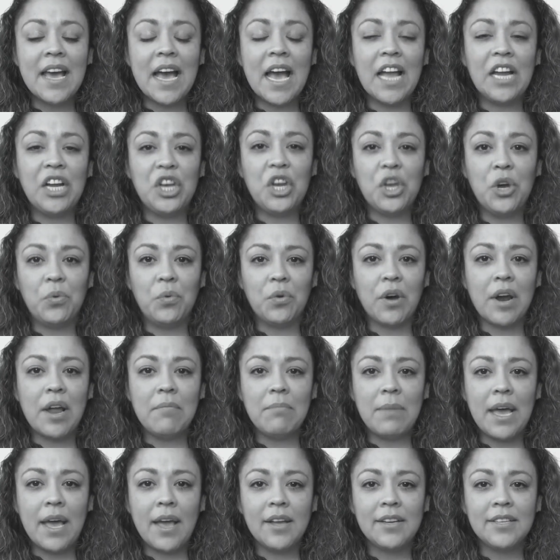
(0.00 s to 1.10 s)
I know where
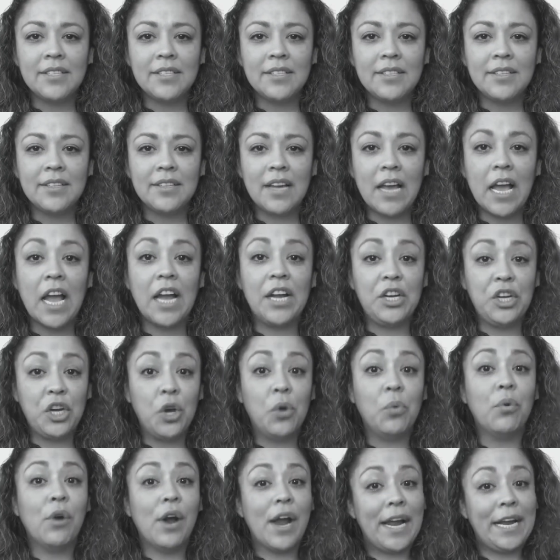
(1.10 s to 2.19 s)
I'm at. I
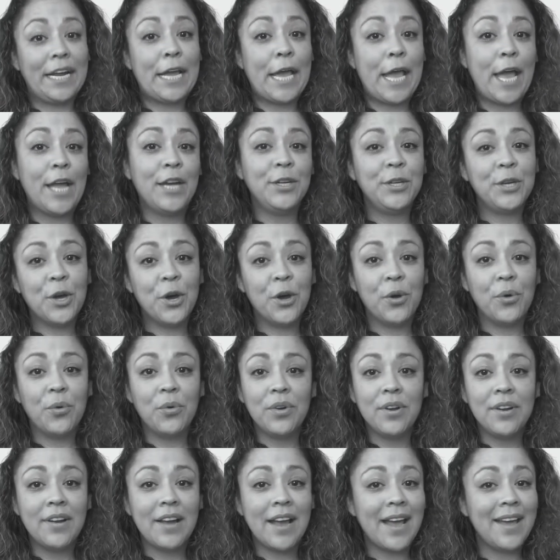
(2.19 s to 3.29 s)
know where I can
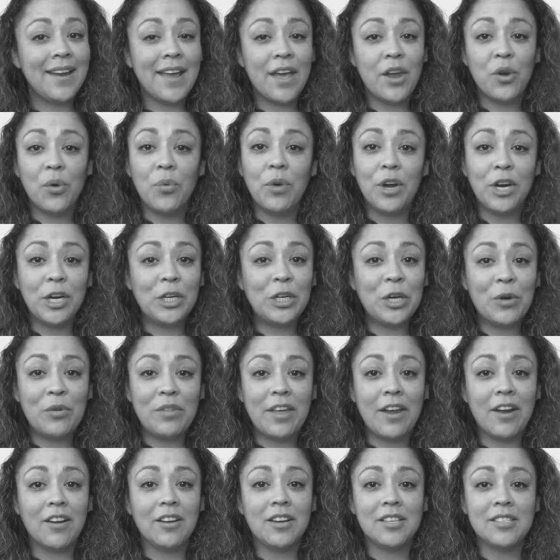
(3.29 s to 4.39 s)
go. And I don't want to go
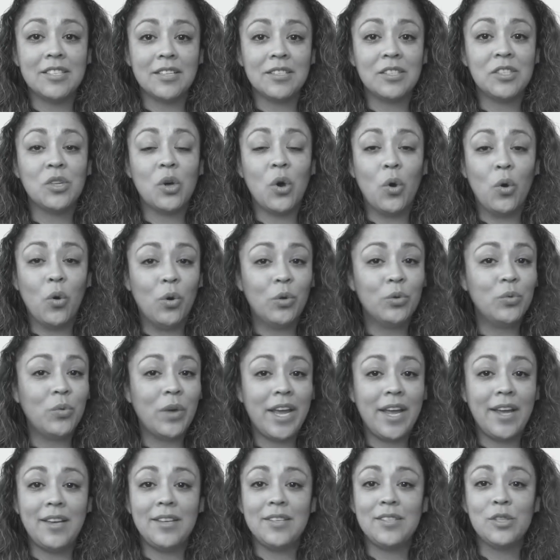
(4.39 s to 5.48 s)
there because that's old
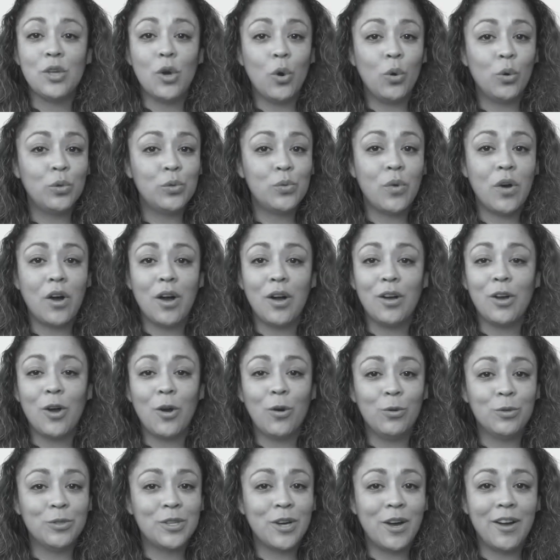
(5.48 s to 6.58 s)
ways, old walk,
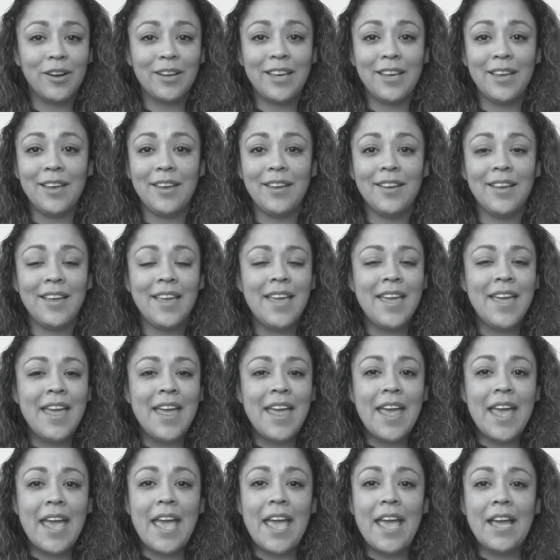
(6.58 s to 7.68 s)
old talking.
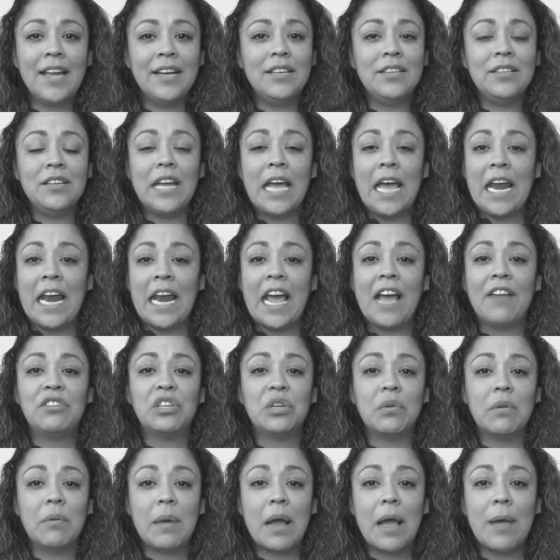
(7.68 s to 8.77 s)
And I have
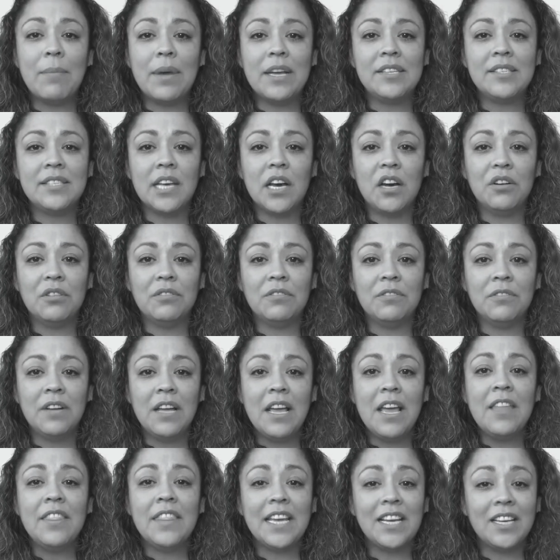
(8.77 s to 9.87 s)
to remind myself
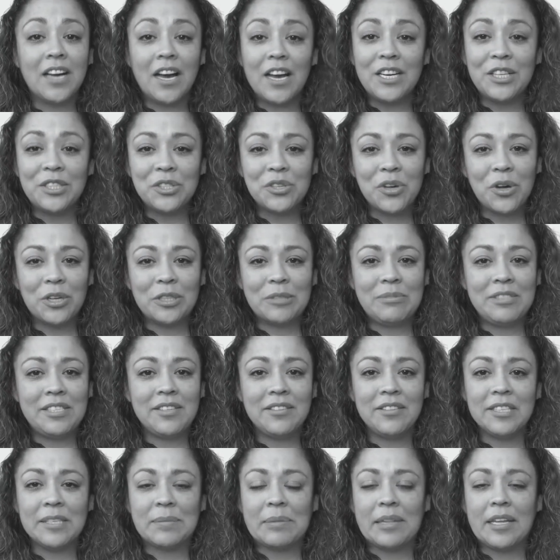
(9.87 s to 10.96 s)
that God has called me to
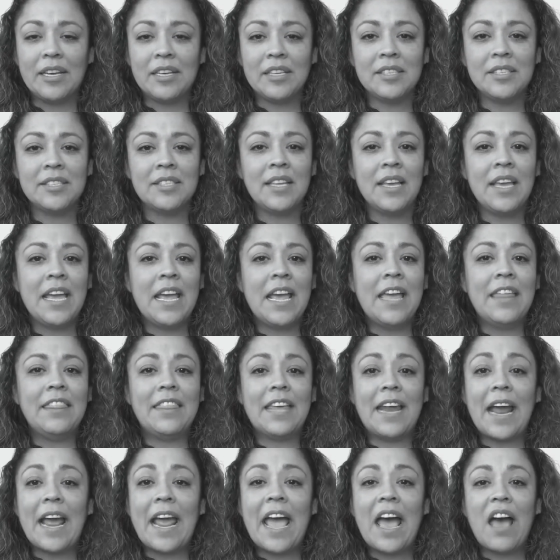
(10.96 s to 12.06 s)
this place,
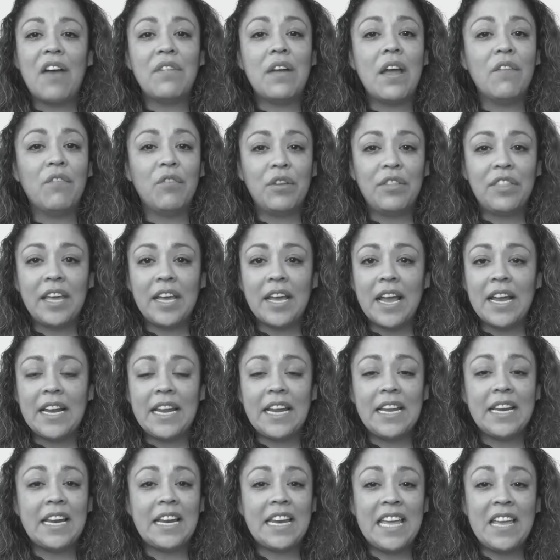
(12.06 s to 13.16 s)
that I have everything I
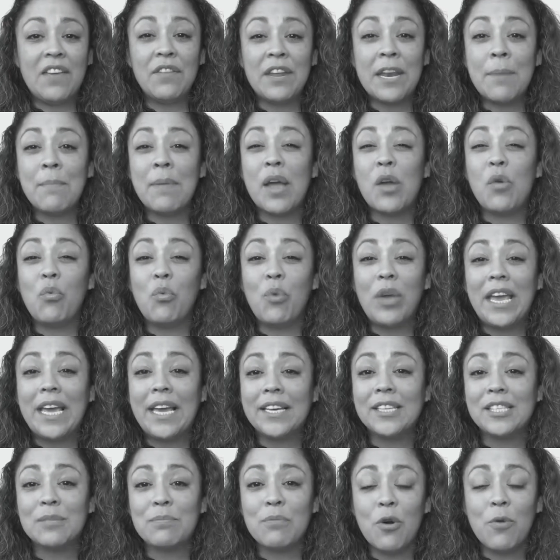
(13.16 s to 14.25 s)
need. And even in my
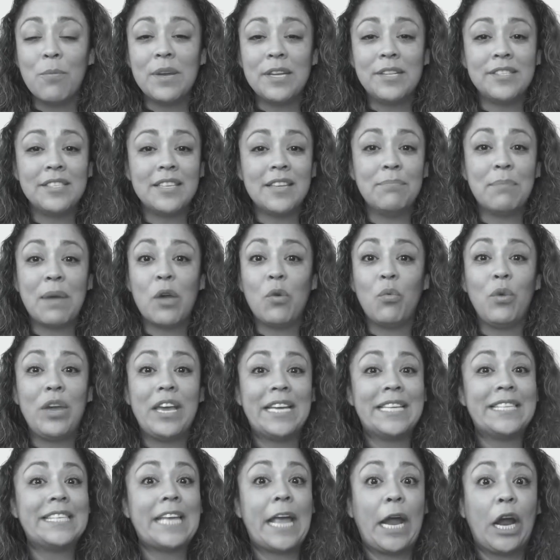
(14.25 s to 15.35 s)
weakest moments, in my
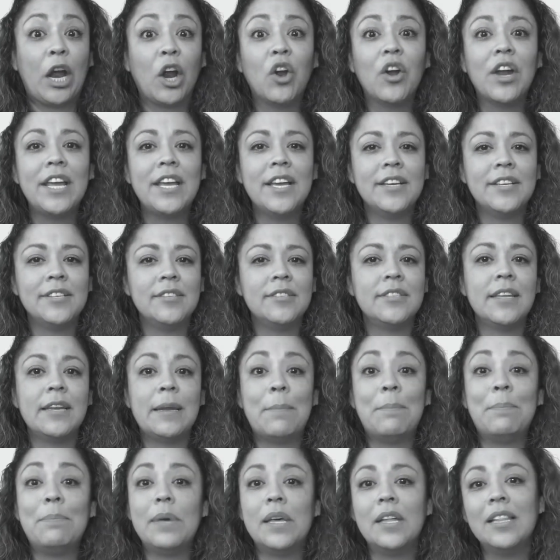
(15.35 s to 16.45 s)
weakest areas and
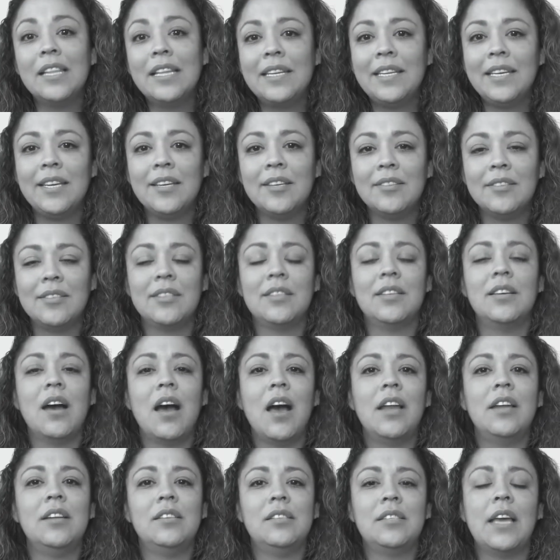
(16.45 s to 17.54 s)
abilities,
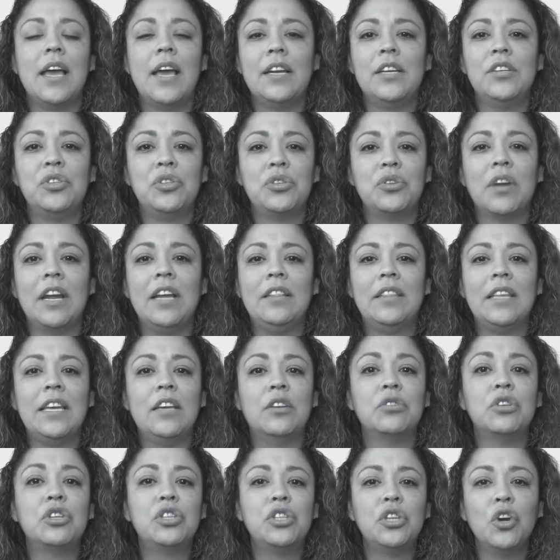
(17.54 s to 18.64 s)
God is at his strength.
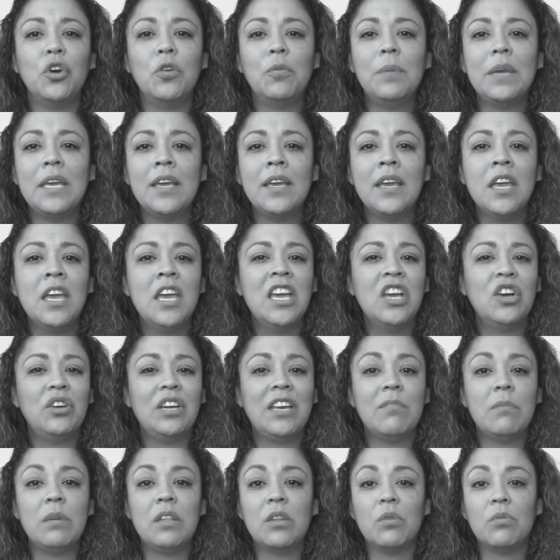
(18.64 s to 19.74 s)
He'll show me, he'll
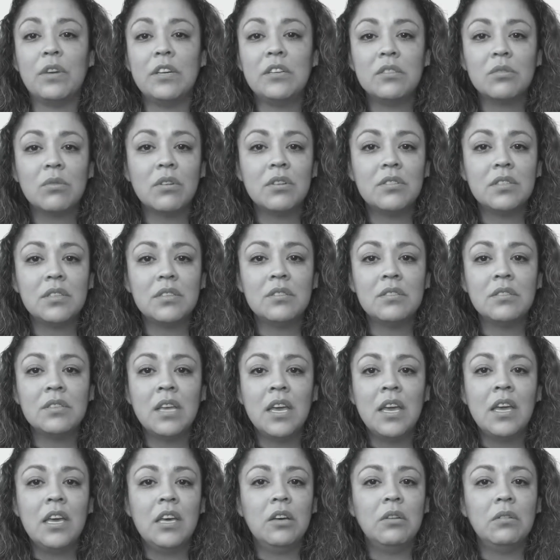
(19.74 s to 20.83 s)
give me the resources,
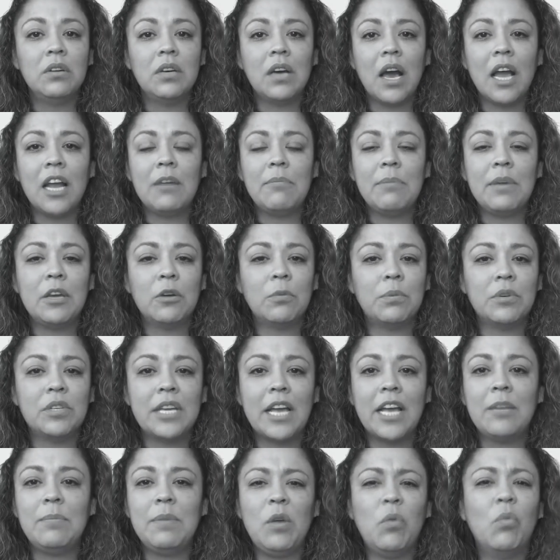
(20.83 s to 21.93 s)
he'll guide me, he'll
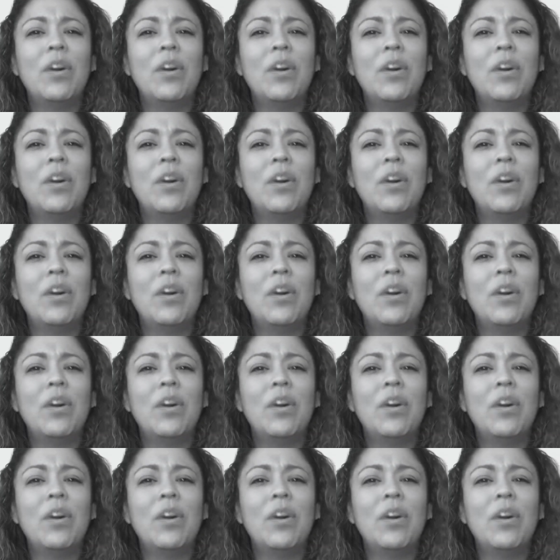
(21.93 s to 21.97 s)
protect me.